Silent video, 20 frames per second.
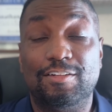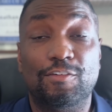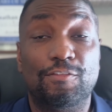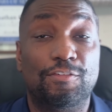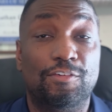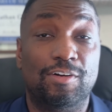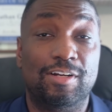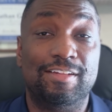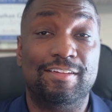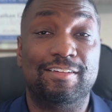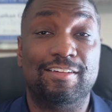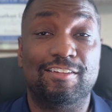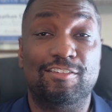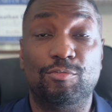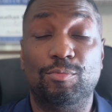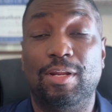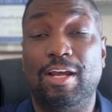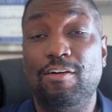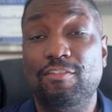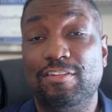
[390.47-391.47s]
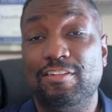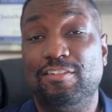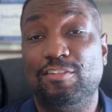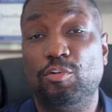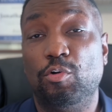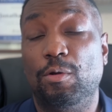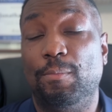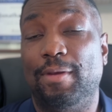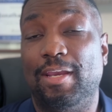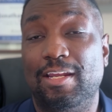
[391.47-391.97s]
for instance, when I was a
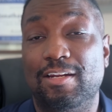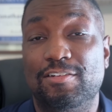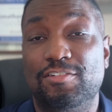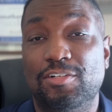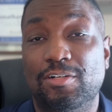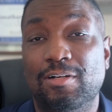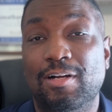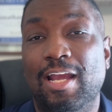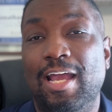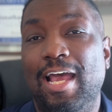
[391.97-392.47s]
store manager,